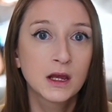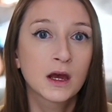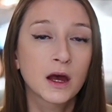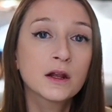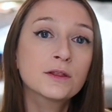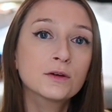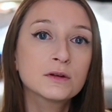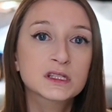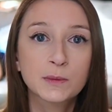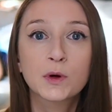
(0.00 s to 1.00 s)
Another
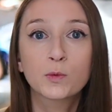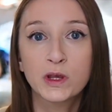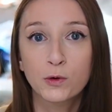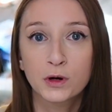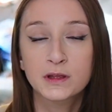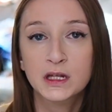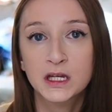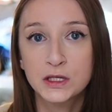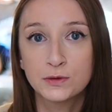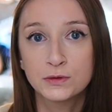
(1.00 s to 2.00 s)
separate WeakAura that I
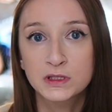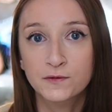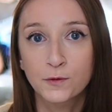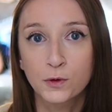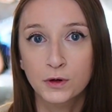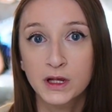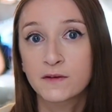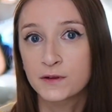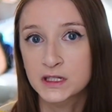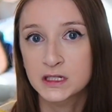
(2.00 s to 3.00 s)
use for
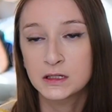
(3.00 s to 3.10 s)
Afflicted